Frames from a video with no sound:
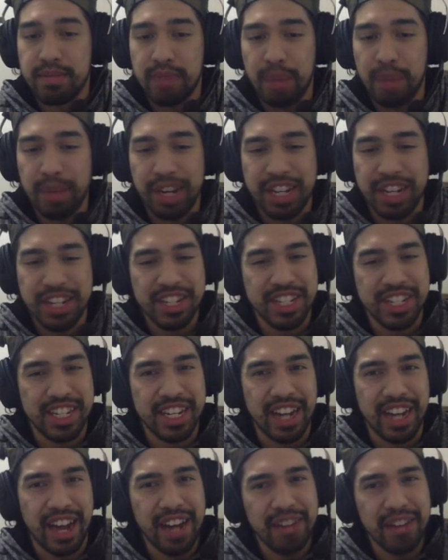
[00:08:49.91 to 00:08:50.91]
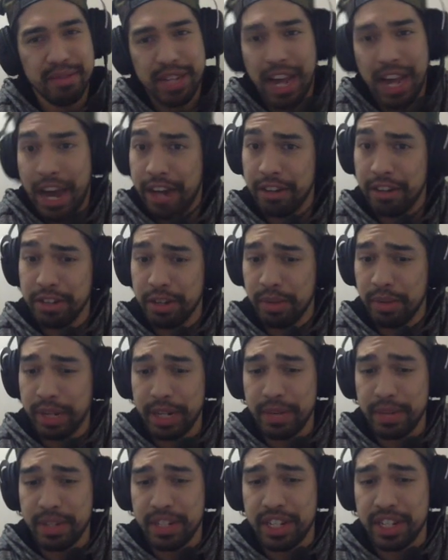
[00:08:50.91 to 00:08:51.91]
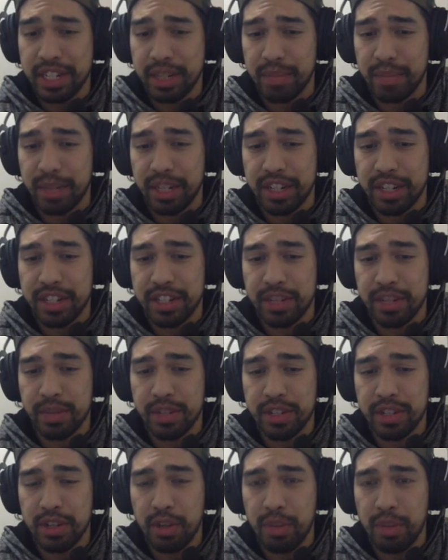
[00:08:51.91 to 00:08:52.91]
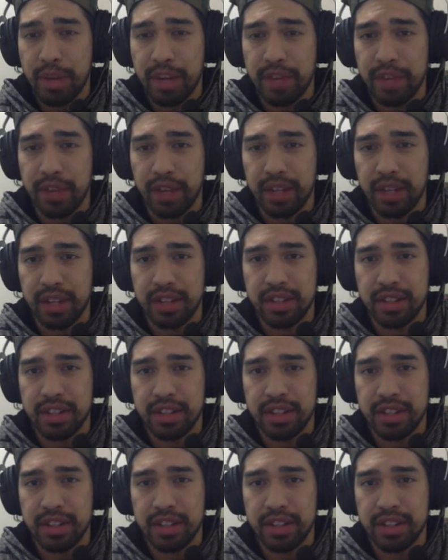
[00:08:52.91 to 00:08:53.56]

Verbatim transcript: I mean, I just did. I don't, I don't know what he was thinking because there was no benefit